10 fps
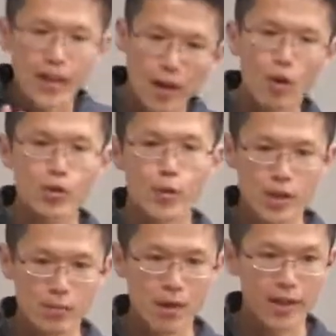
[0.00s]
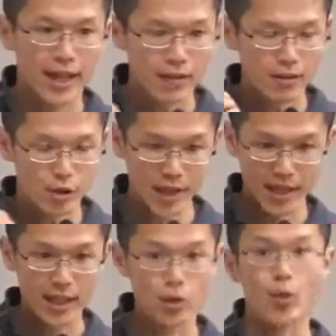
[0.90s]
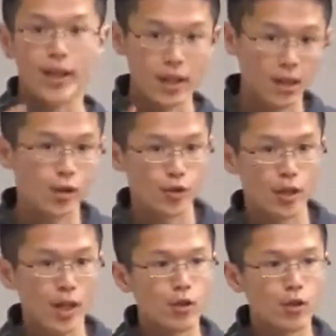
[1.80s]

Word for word: you can also respond in Chinese or English.